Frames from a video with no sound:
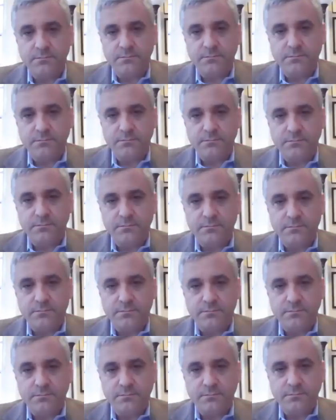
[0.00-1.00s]

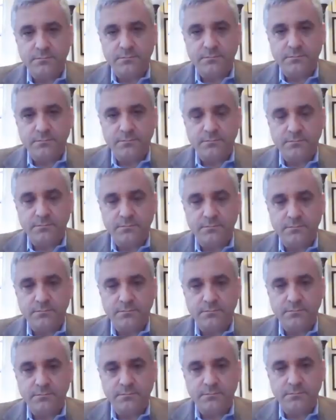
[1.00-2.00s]

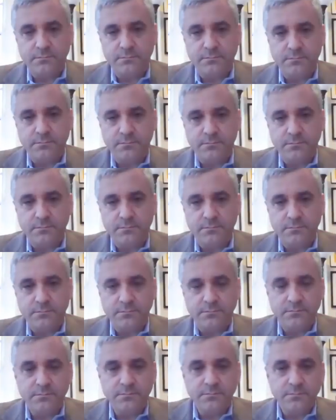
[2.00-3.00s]

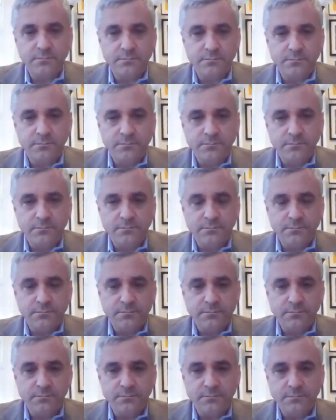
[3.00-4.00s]

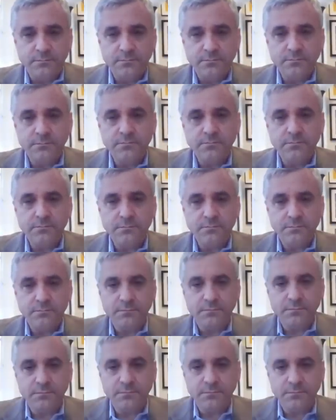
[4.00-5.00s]

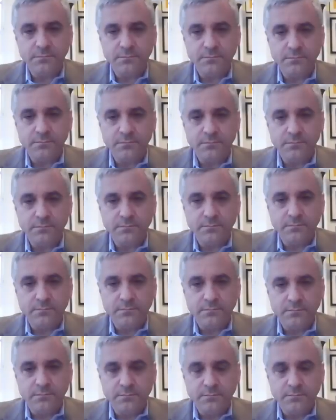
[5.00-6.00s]

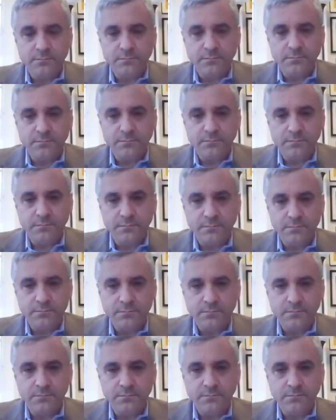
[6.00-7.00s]

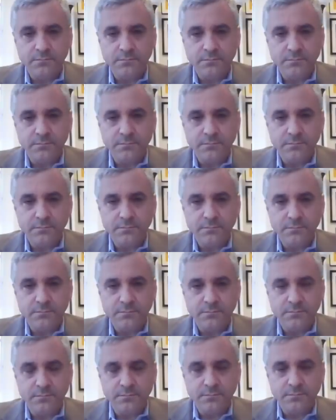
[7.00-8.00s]
[no speech]